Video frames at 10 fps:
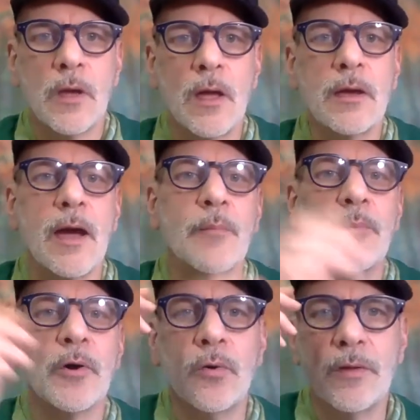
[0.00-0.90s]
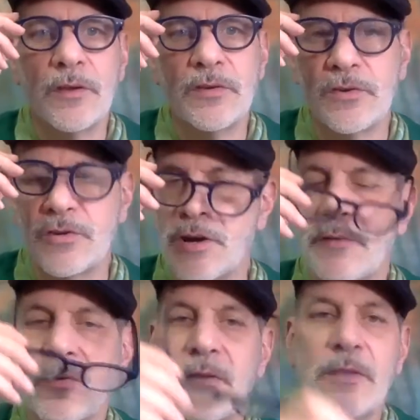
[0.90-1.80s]
Hi Capricorn, this is
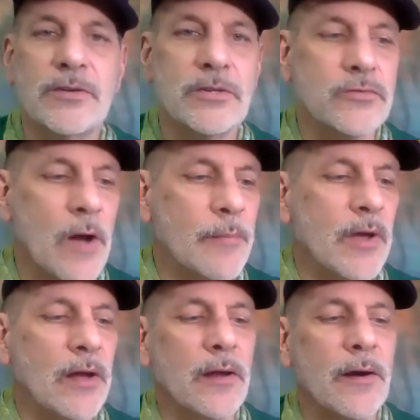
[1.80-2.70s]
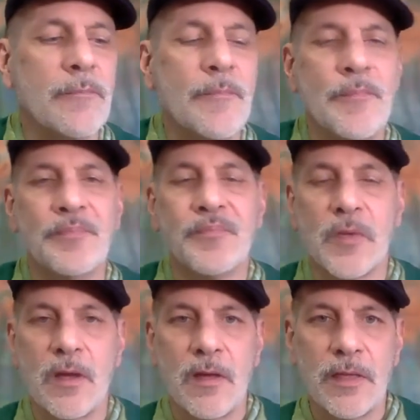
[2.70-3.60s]
Jeffrey, this is Ripecolor.
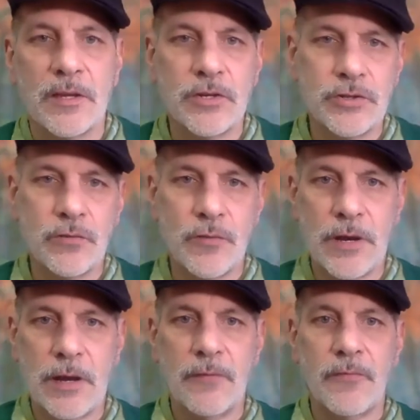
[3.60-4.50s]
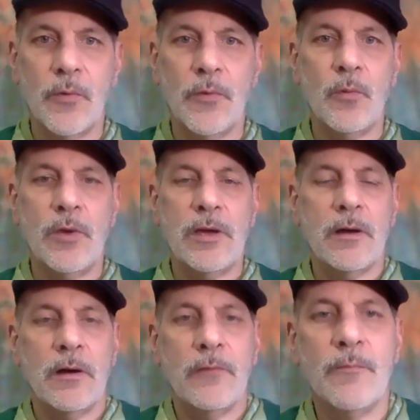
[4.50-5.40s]
This is your reading for the week
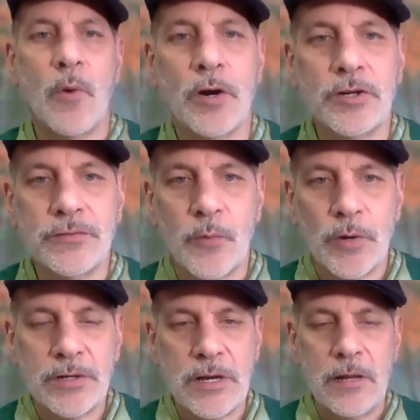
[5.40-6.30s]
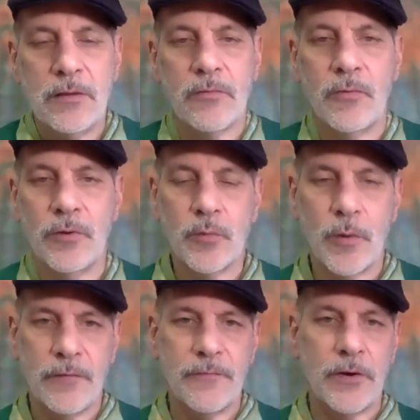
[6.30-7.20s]
of March 14th through the
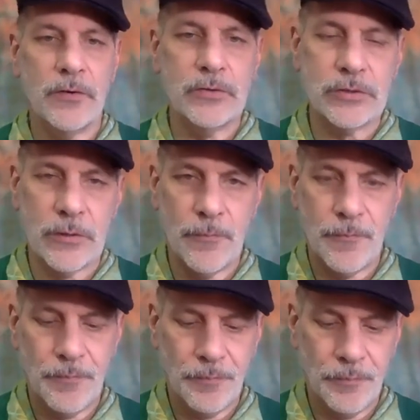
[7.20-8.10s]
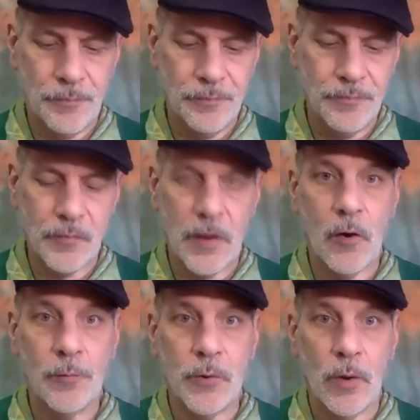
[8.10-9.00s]
21st. I
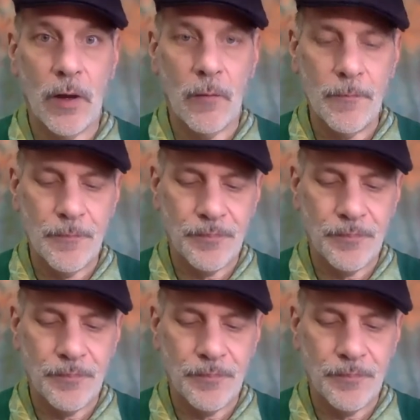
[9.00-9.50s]
hope you're well.